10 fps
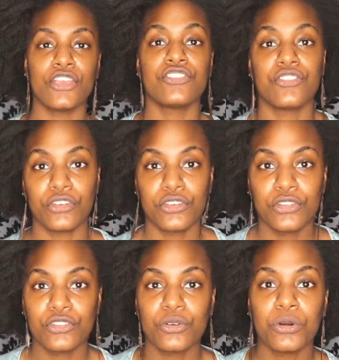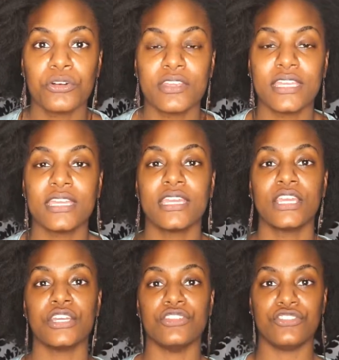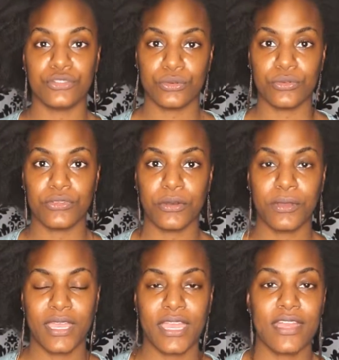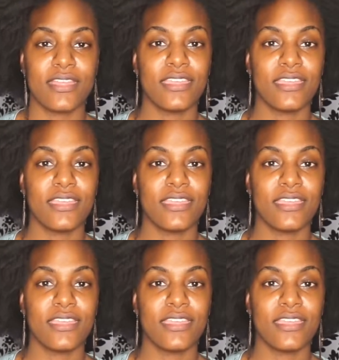circulatory juice, okay?